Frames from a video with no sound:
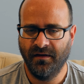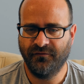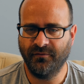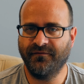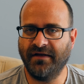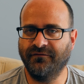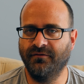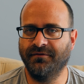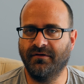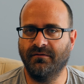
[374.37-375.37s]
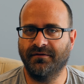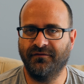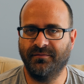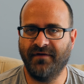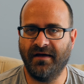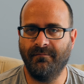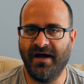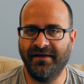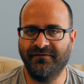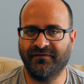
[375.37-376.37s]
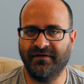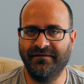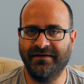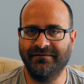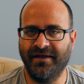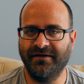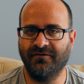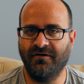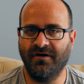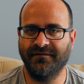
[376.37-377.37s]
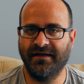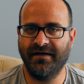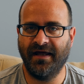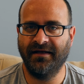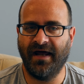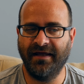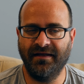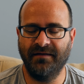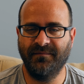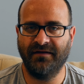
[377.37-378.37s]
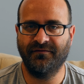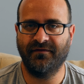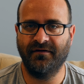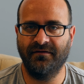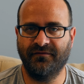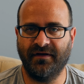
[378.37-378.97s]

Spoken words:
So we've got 2 recordings. We've got Mike's, and then later on that night, I came downstairs.